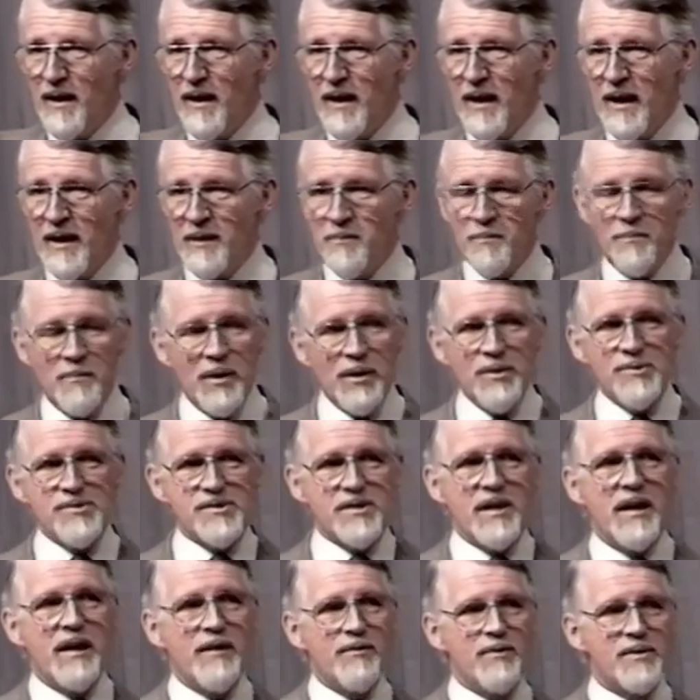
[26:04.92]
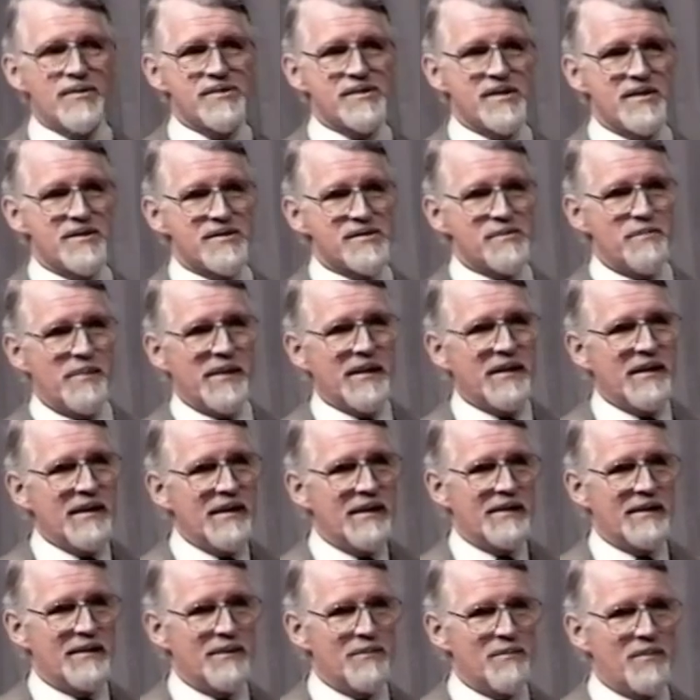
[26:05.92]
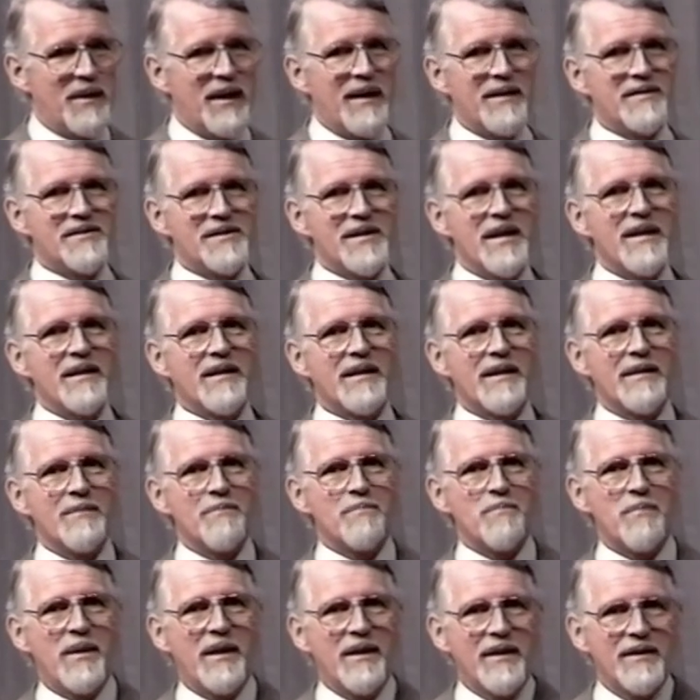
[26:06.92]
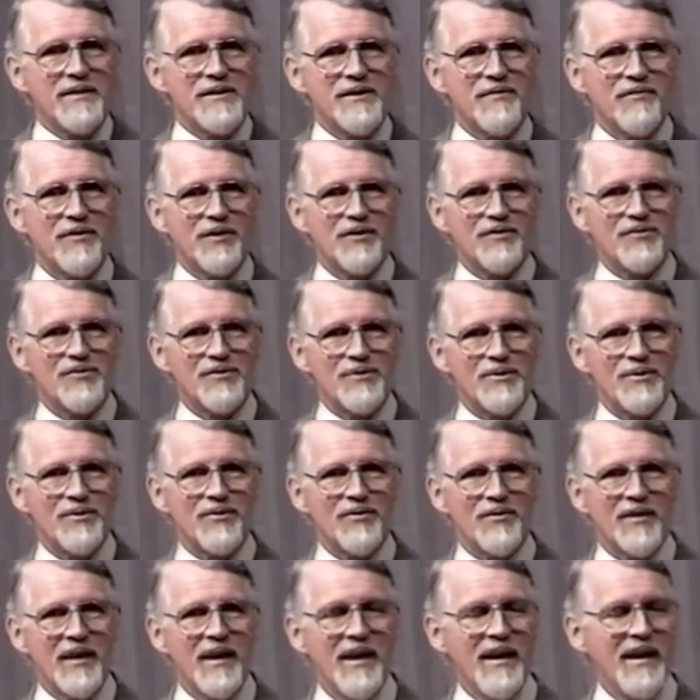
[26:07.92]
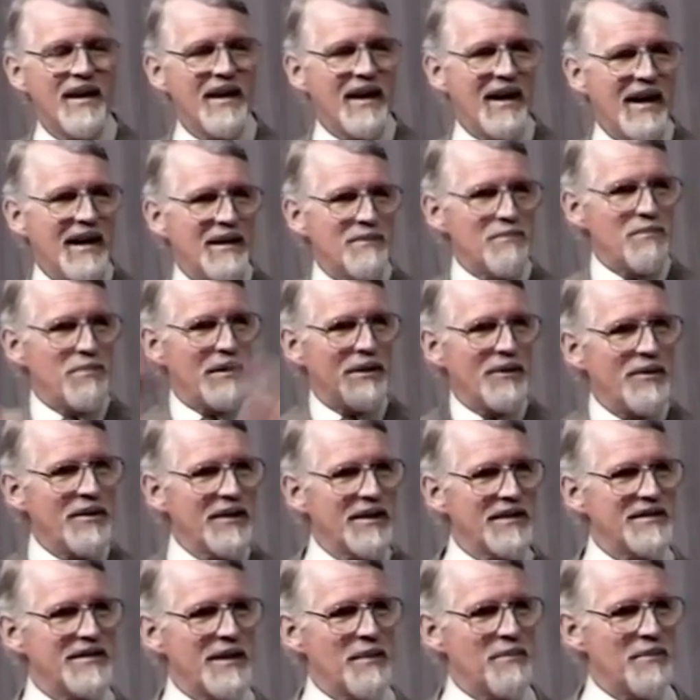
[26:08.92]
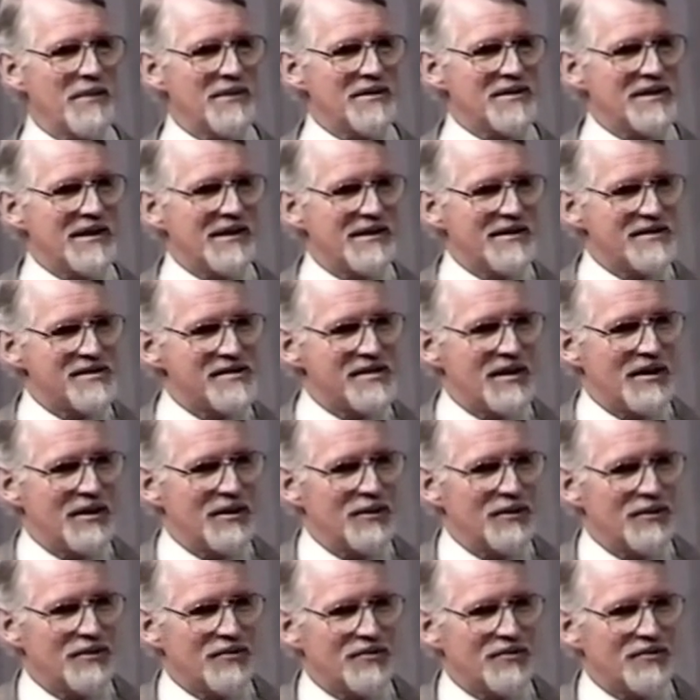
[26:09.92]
And most heresies begin by taking part of the truth and blowing it up until it's the whole